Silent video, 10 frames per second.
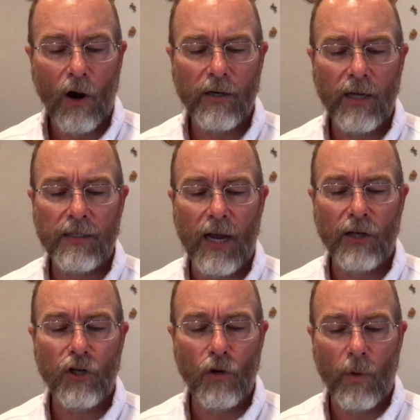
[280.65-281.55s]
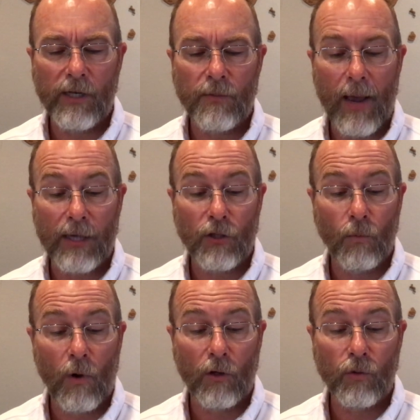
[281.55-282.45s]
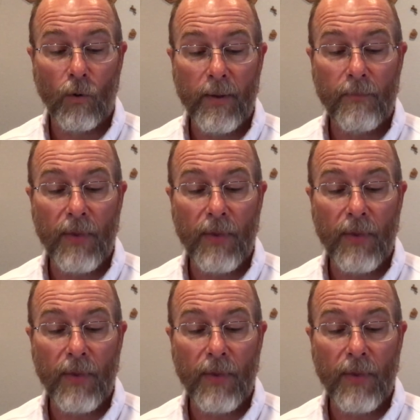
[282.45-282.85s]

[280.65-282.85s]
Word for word: or does not do what his master wants will be